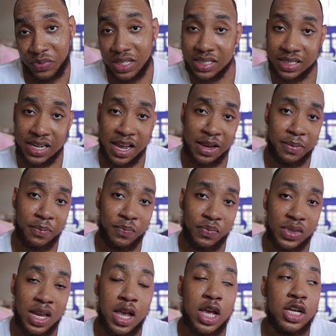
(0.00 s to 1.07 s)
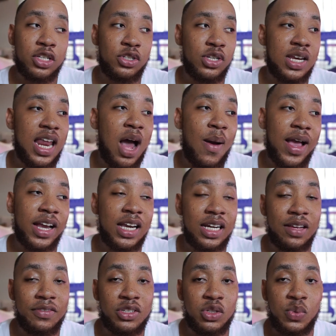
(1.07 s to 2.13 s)
this time. So now I could
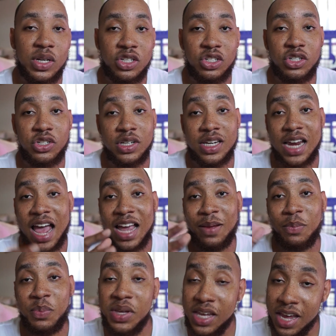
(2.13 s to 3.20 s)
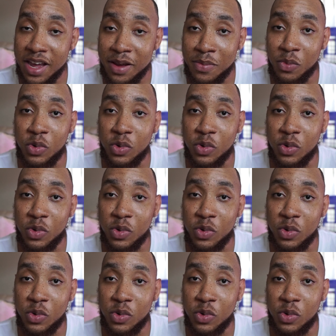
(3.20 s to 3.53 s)
have switched to 9 p.m.,